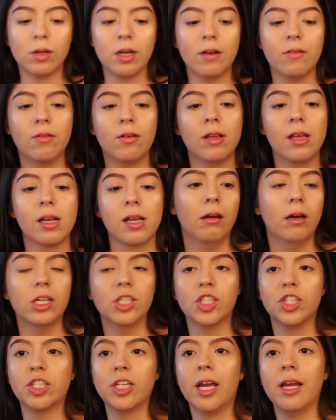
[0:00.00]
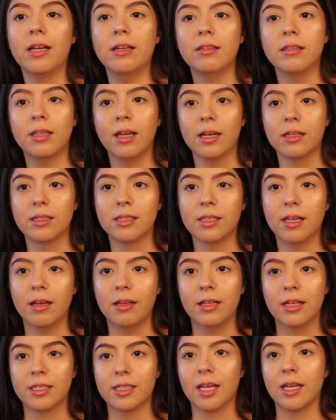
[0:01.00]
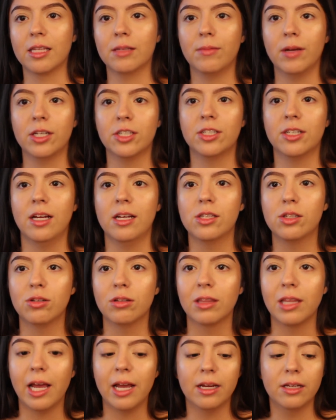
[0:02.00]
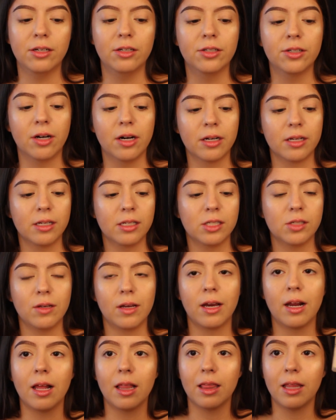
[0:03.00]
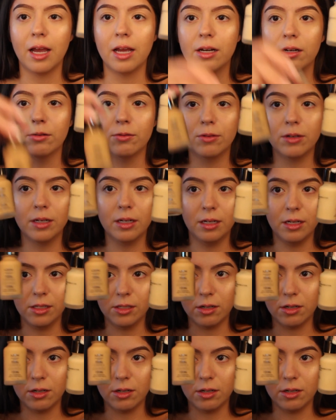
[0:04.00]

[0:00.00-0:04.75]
whenever like a shade that's not exactly my shade to lighten or darken, so I got a lighter one and a